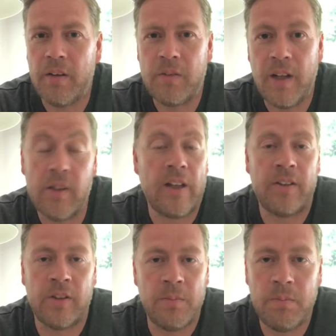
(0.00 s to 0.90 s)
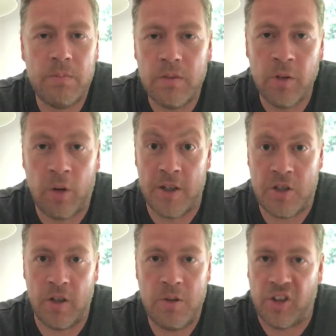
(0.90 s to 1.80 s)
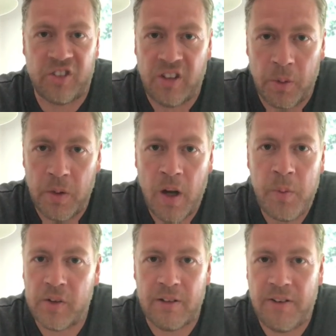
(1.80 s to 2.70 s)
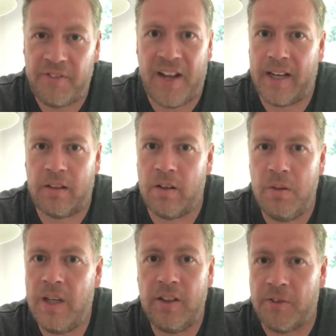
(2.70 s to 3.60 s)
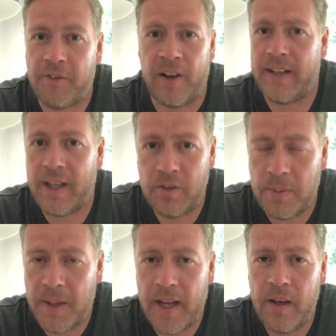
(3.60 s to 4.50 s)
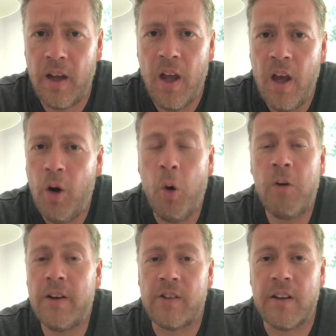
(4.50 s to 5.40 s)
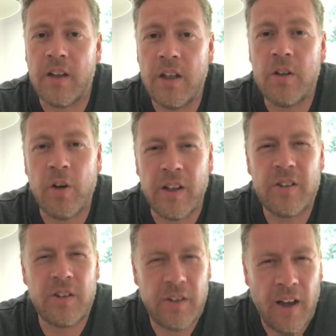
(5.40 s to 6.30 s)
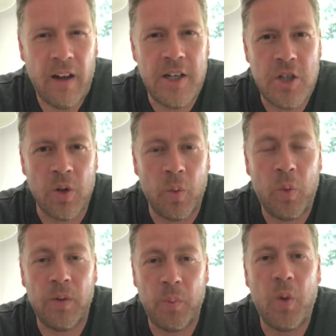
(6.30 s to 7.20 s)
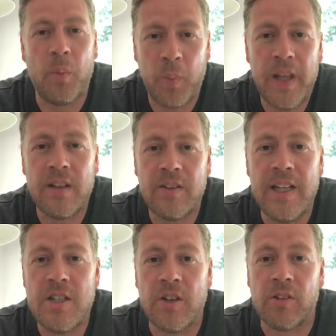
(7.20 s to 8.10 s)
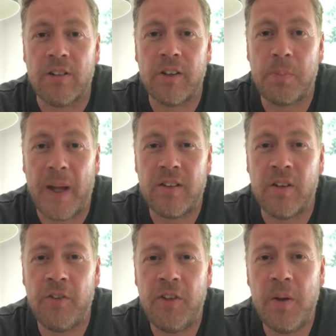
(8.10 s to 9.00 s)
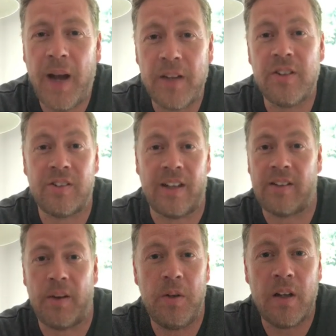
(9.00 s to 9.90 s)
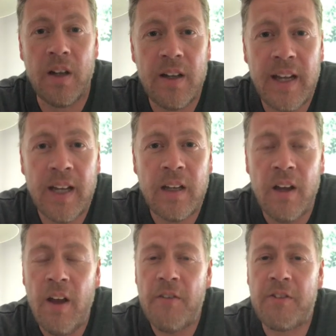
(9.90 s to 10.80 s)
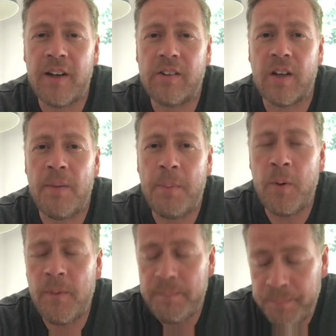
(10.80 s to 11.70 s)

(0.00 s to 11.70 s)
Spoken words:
Is there some knowledge that you just don't know? Is there a fact that you need to find out about? Or is it that you're not entirely sure what we the teachers are expecting of you, how to set out your learning, for example?